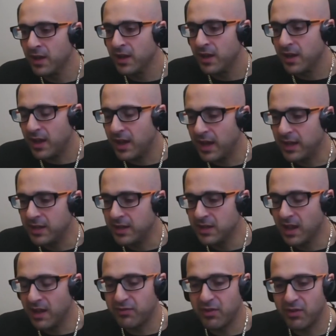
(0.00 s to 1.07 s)
and
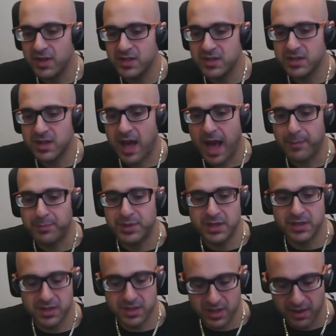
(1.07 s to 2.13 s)
his
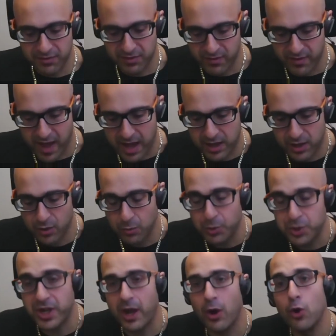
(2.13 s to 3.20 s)
absence has left a vacuum, which
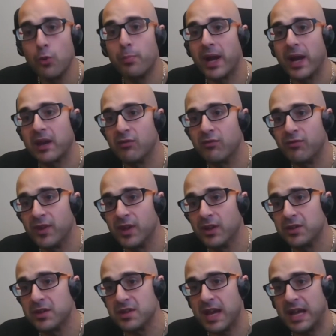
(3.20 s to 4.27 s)
I hope I can fill
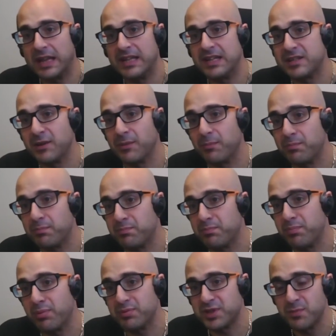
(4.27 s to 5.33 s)
to at least a
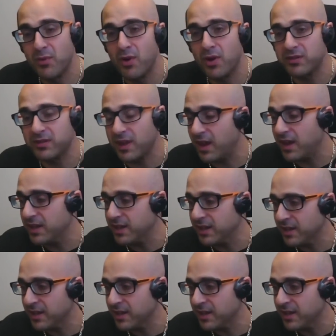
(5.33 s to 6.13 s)
small, tiny